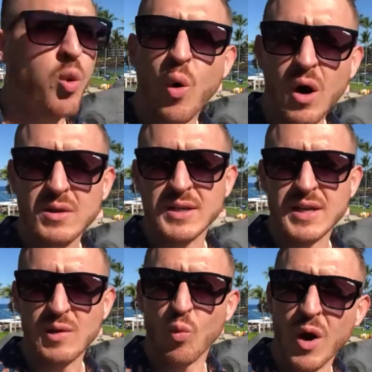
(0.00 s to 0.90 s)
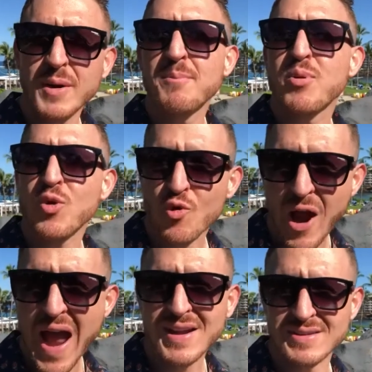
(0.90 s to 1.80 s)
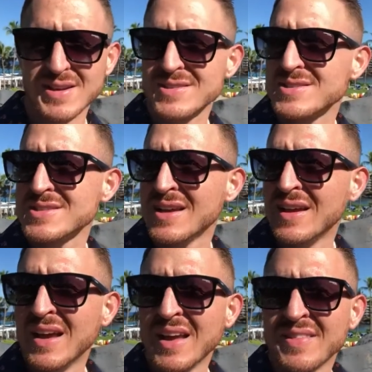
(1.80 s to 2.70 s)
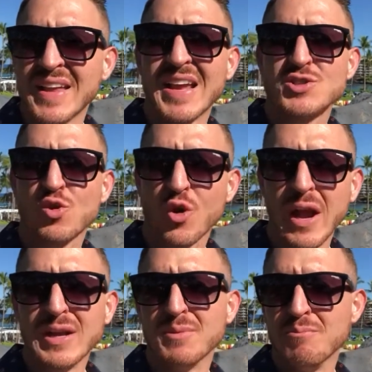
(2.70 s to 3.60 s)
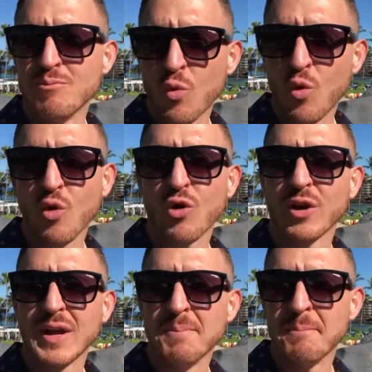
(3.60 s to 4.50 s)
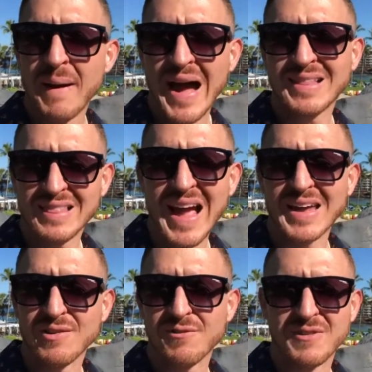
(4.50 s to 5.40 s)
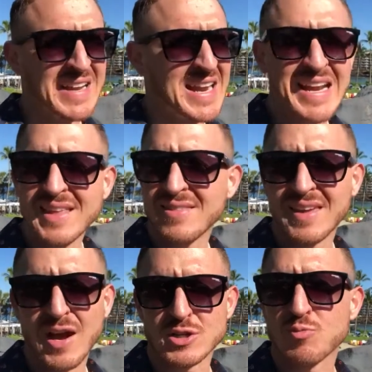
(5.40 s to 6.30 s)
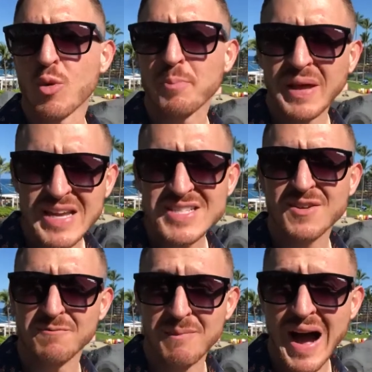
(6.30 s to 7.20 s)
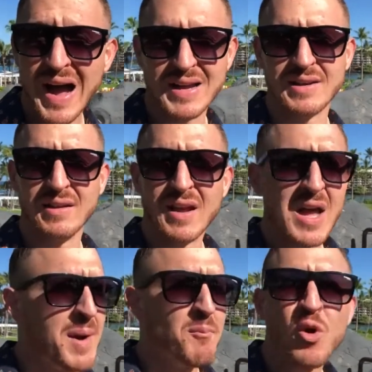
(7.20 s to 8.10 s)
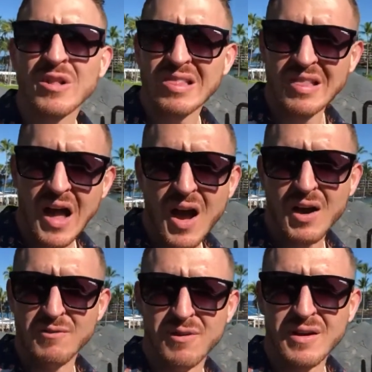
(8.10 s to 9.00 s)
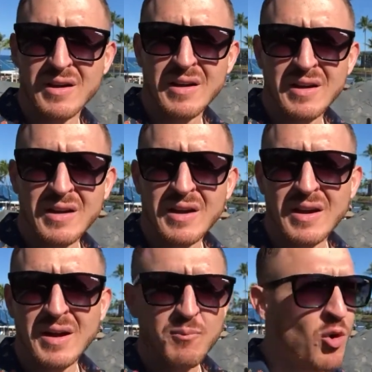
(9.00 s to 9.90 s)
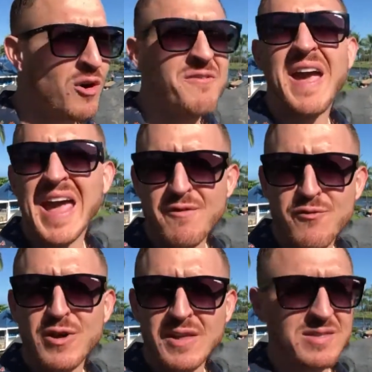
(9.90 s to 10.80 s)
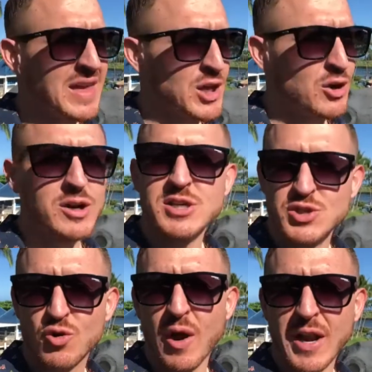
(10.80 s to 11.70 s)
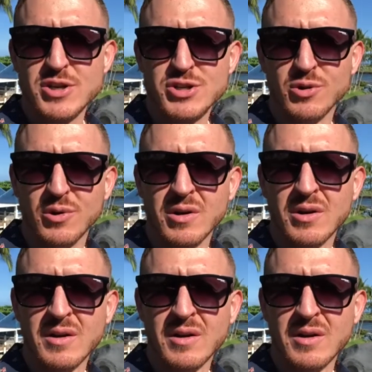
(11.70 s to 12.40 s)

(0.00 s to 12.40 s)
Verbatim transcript: quality, one practice that has created more in my life than anything else, more peace of mind, more love, more of everything good, it's gratitude.